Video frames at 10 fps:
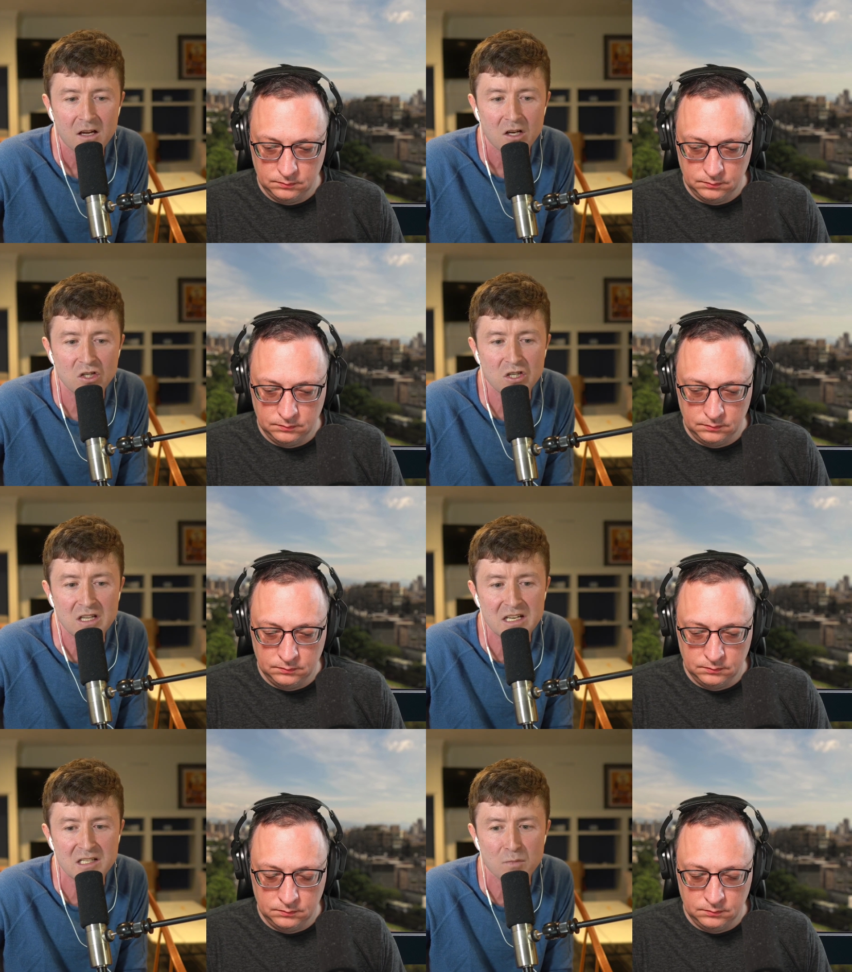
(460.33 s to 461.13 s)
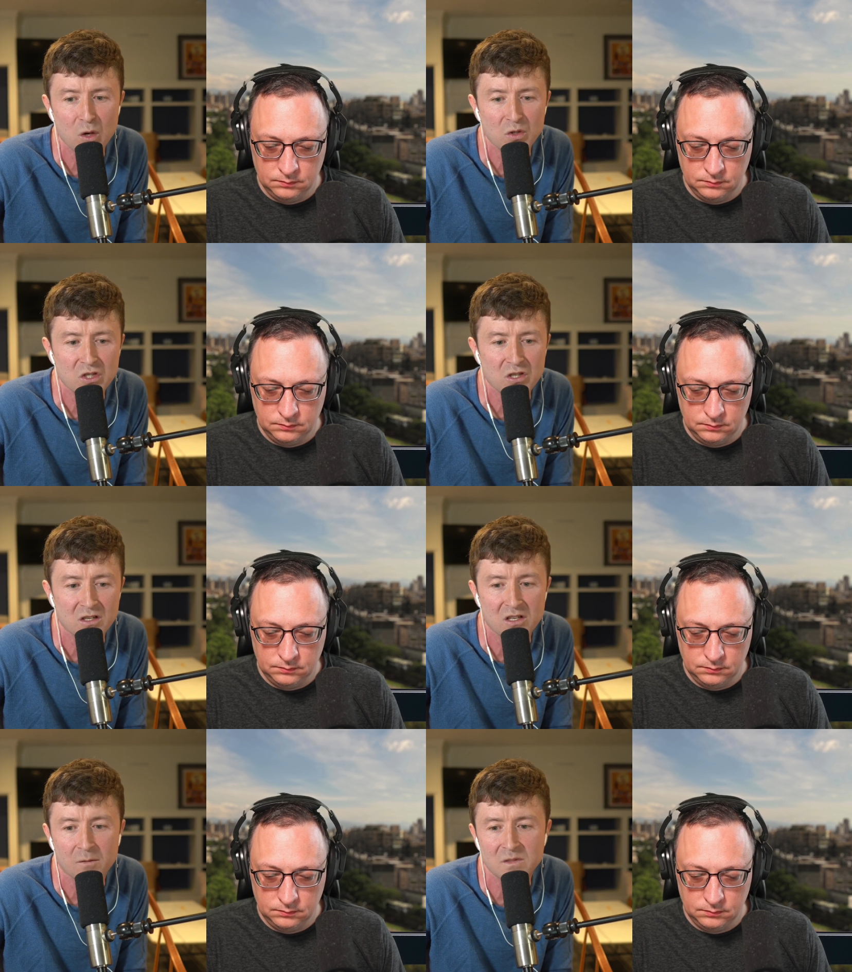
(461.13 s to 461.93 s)
Speaker 1: do these moats
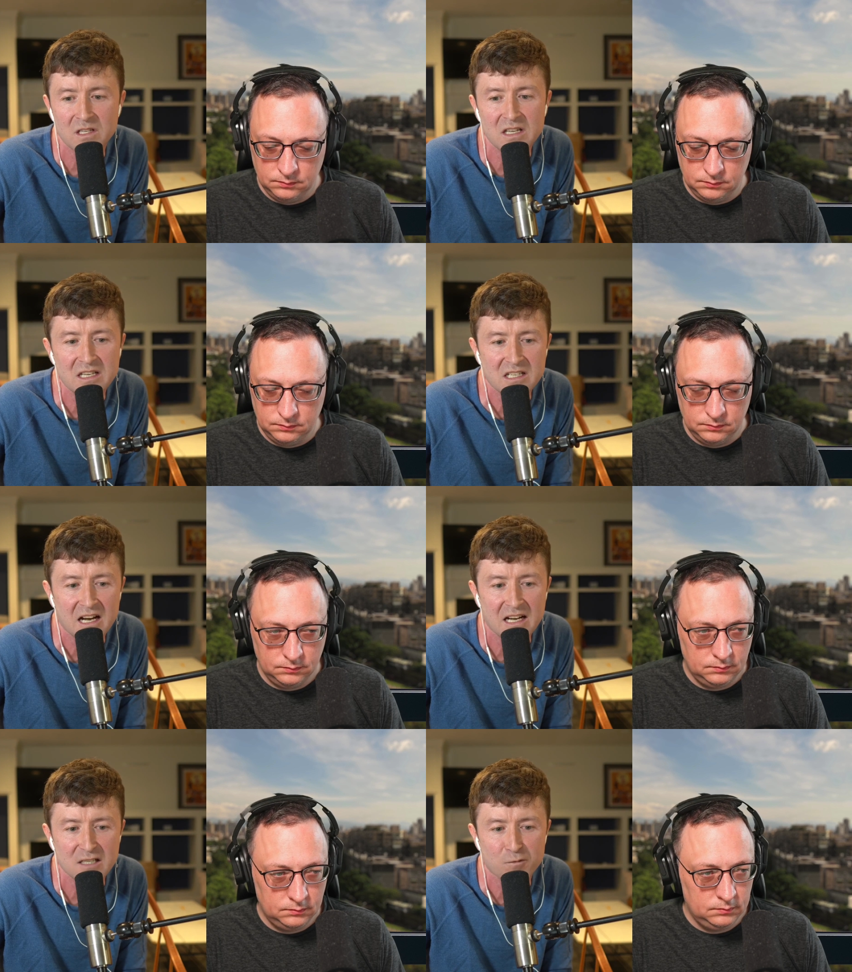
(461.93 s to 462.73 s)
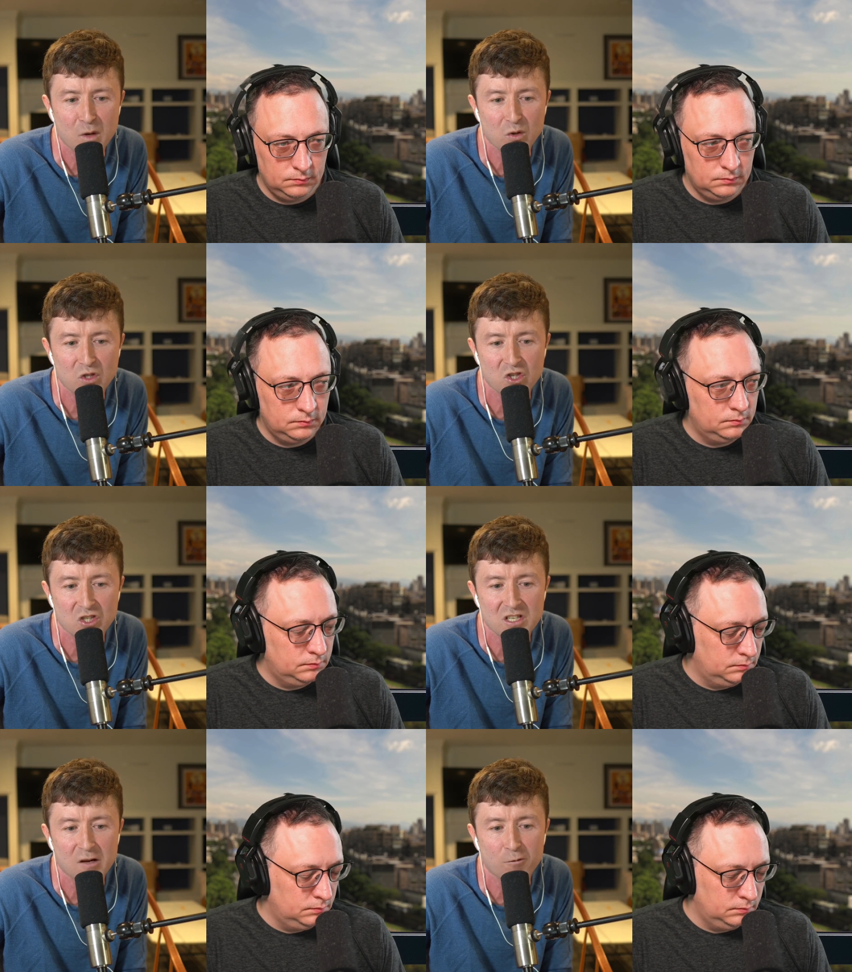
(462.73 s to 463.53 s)
do these kinds of moats
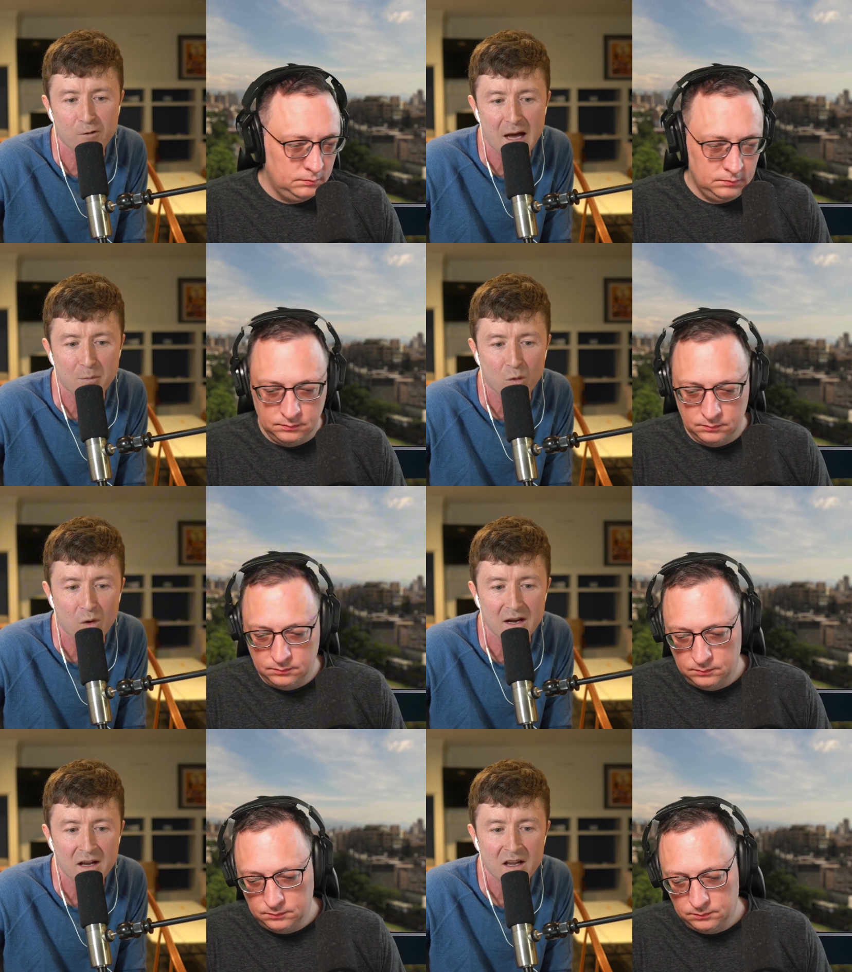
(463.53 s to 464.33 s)
just evaporate